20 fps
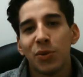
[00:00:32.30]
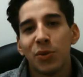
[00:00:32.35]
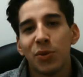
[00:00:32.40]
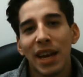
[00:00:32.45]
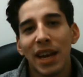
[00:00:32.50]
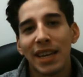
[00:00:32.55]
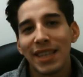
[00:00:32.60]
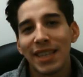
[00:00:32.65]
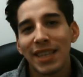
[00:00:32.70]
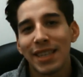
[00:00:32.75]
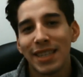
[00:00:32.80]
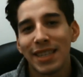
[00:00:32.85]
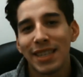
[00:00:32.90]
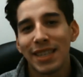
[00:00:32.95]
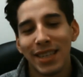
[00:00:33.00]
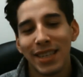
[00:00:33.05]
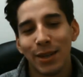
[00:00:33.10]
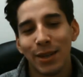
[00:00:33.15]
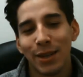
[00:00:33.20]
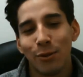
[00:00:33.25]
create
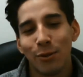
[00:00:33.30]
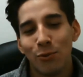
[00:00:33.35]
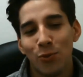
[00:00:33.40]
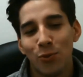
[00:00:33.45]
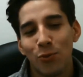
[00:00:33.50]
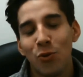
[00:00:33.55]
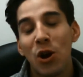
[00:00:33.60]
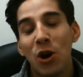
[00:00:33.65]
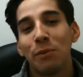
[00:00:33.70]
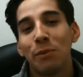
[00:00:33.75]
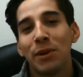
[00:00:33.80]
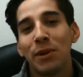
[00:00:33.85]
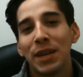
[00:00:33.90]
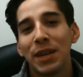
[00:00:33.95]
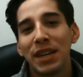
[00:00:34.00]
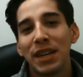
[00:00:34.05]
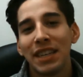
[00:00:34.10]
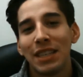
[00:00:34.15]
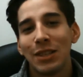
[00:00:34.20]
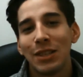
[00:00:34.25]
this
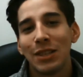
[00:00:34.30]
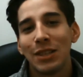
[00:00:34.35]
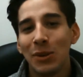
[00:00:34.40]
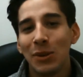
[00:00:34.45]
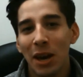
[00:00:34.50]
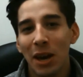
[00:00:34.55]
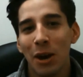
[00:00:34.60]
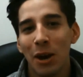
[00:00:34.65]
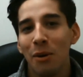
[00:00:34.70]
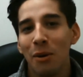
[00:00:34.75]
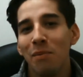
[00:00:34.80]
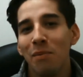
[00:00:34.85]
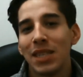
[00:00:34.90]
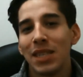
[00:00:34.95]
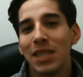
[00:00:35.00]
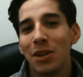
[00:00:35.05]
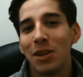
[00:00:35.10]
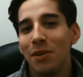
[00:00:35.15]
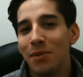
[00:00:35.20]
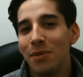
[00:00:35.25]
robot to help
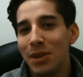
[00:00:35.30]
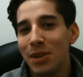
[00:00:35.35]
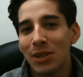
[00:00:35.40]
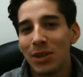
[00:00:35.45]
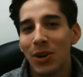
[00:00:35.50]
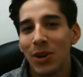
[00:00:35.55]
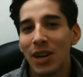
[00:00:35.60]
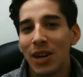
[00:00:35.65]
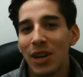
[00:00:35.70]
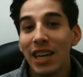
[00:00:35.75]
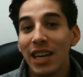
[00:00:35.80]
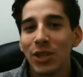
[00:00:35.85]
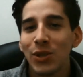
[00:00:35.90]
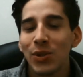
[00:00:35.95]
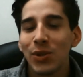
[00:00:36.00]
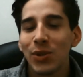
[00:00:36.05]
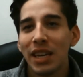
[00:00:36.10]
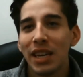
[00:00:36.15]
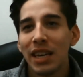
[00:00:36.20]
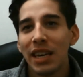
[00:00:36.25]
solve a certain
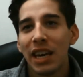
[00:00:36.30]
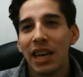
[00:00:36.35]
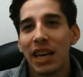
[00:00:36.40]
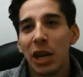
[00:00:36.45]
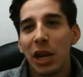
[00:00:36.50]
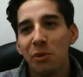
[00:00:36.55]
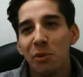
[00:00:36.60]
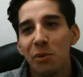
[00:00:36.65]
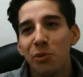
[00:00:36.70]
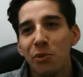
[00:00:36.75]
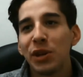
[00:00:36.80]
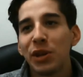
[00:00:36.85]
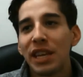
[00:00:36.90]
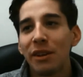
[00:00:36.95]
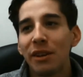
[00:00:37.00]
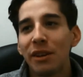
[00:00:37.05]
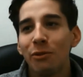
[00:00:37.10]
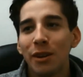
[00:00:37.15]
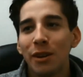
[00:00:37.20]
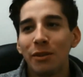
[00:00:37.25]
issue. And I remember we
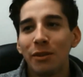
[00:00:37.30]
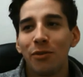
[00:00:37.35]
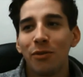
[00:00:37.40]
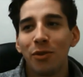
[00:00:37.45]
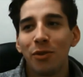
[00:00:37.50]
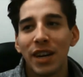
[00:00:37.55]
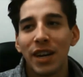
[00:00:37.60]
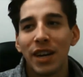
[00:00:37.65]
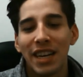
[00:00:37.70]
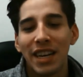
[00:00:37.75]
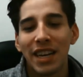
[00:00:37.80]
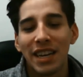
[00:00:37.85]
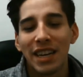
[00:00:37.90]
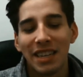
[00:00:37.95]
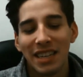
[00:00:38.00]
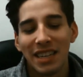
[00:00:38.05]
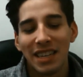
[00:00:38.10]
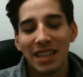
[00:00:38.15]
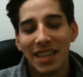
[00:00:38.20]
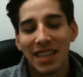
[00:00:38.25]
did one for
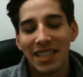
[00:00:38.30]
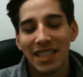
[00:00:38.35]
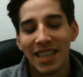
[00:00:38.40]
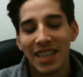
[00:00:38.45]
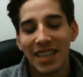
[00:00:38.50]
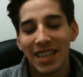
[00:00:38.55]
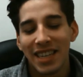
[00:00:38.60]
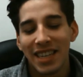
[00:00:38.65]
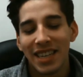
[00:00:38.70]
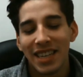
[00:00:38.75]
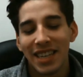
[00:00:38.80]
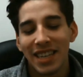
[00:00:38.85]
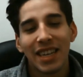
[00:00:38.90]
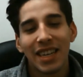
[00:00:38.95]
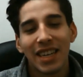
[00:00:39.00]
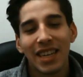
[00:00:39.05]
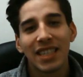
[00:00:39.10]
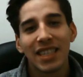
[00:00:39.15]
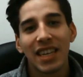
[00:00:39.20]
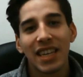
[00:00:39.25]
as
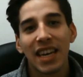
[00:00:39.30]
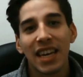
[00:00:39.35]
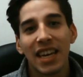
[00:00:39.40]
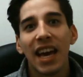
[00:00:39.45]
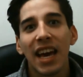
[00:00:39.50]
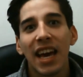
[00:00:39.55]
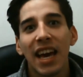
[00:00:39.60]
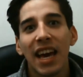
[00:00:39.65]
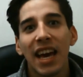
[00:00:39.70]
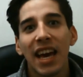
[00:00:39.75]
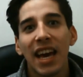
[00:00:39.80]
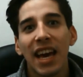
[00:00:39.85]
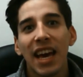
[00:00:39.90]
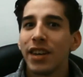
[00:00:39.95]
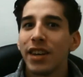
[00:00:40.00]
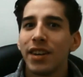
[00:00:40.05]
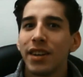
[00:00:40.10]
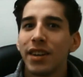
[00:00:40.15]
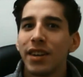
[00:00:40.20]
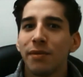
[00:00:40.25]
a guide
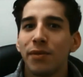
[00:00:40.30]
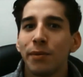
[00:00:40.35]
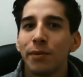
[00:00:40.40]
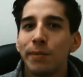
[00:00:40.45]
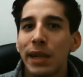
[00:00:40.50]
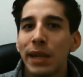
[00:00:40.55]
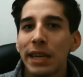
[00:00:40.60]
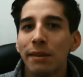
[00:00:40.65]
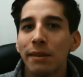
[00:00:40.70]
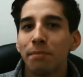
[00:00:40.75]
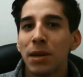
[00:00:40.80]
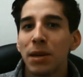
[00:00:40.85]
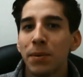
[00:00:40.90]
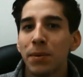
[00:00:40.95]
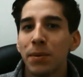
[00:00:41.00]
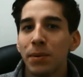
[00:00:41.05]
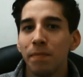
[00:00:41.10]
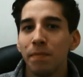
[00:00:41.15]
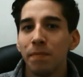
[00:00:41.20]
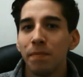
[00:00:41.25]
dog for
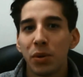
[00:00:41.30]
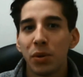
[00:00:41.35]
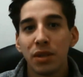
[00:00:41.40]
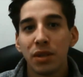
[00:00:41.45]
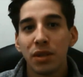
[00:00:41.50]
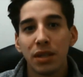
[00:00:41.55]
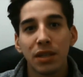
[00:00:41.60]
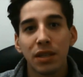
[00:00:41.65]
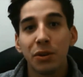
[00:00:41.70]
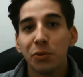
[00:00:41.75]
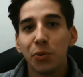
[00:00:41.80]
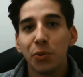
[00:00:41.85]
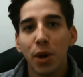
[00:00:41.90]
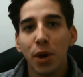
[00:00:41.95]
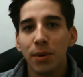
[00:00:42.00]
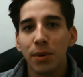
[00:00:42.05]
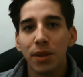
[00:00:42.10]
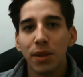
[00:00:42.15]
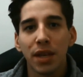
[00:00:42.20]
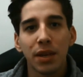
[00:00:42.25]
blind people, but it was this
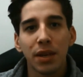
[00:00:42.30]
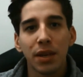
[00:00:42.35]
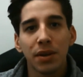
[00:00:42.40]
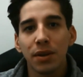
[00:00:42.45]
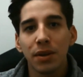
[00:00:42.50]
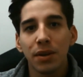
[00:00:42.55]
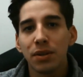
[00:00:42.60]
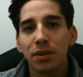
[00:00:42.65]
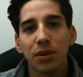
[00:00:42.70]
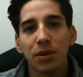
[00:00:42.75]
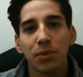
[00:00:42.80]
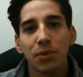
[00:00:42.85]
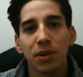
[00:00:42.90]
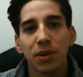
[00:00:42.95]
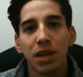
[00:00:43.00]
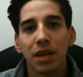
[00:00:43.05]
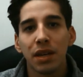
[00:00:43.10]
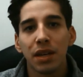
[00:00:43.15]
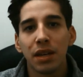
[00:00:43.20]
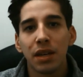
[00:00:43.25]
little robot that you can
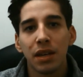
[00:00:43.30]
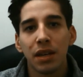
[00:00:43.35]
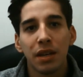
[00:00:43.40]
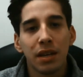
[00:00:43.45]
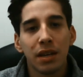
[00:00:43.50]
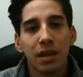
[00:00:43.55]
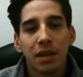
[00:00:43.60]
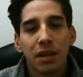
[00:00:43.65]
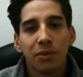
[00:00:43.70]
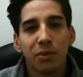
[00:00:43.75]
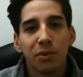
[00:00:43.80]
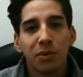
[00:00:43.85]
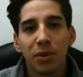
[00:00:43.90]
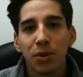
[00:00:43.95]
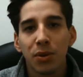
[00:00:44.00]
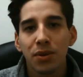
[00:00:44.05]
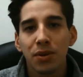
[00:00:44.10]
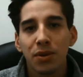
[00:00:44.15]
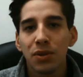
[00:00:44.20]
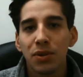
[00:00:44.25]
control with a
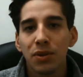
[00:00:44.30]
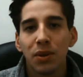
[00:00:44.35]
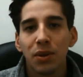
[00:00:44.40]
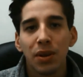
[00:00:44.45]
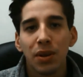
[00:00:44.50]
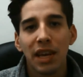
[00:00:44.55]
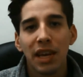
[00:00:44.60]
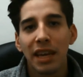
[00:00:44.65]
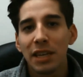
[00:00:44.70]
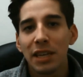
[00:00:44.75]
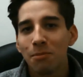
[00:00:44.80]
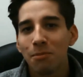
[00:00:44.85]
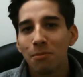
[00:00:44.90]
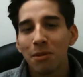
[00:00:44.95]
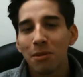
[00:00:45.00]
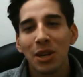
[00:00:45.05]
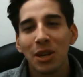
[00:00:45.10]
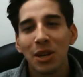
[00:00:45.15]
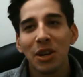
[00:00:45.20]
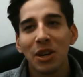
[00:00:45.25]
remote control, and it had a
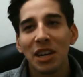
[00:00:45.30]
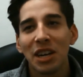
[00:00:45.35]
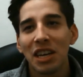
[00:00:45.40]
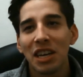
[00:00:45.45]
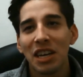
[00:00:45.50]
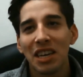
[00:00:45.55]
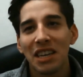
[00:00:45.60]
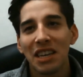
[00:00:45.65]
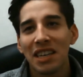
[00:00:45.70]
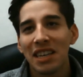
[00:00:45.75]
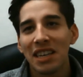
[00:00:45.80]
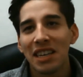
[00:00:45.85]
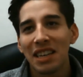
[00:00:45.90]
speaker. And